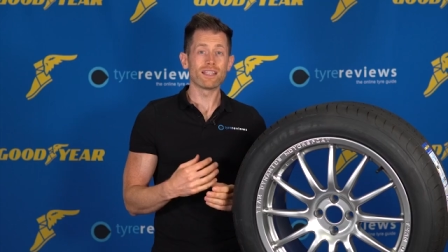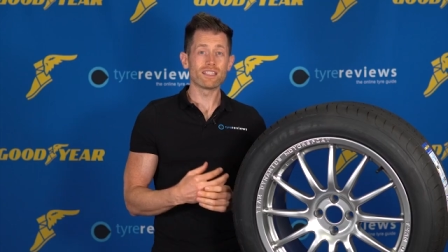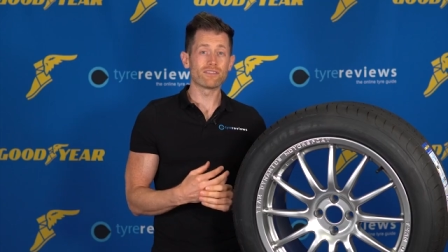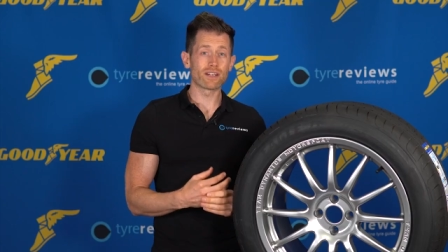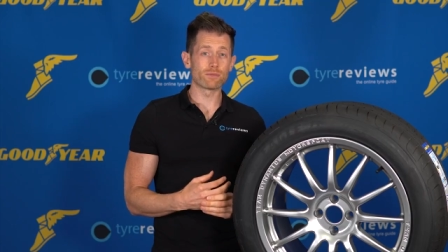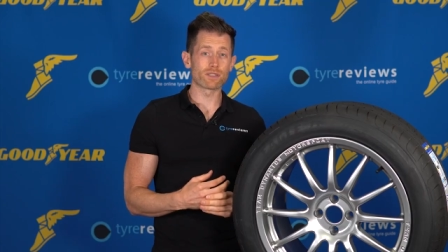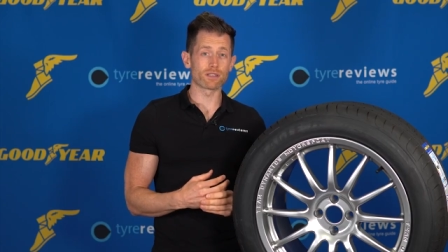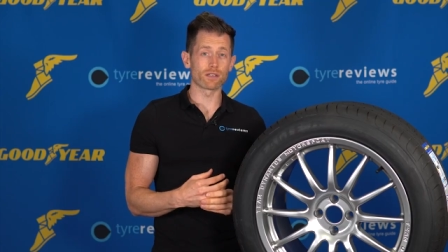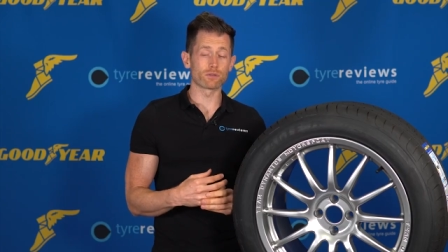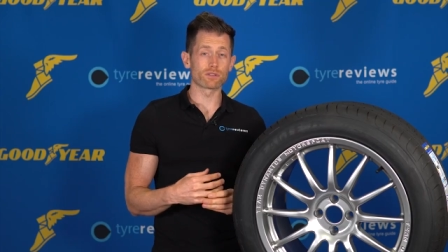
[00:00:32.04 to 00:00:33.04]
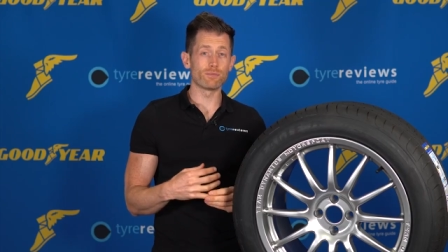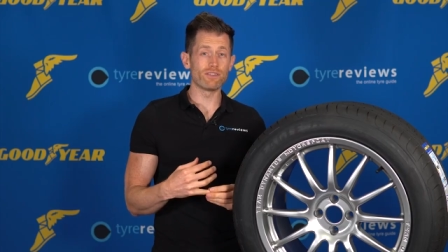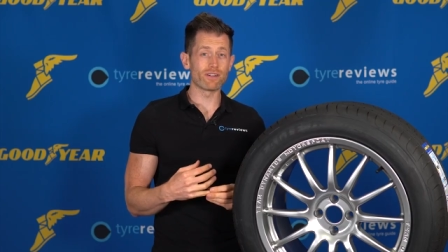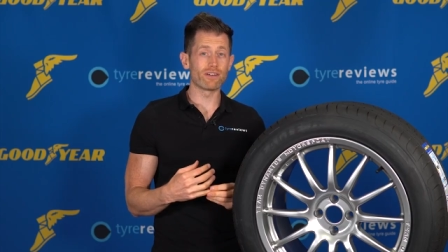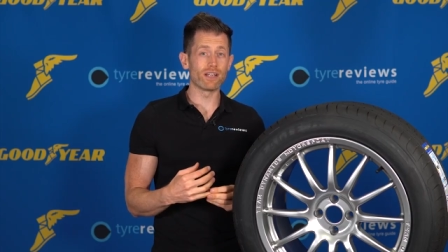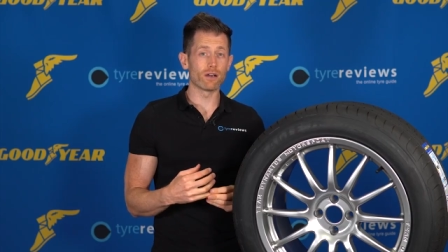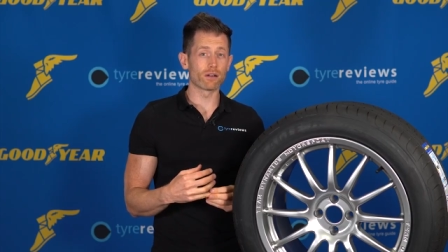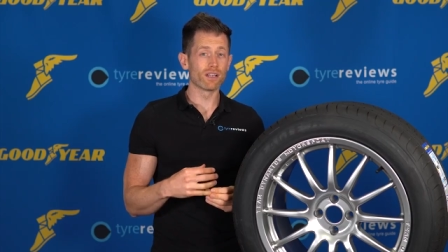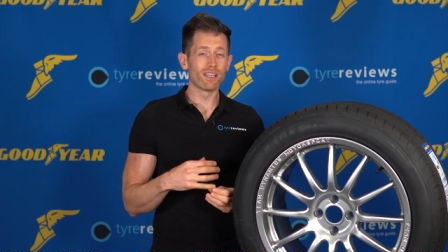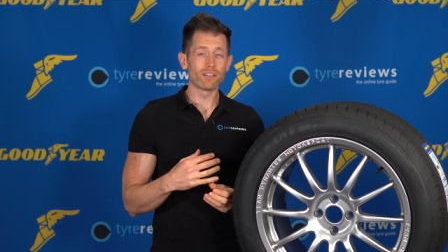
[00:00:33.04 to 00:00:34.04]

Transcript: These development cycles can be very long,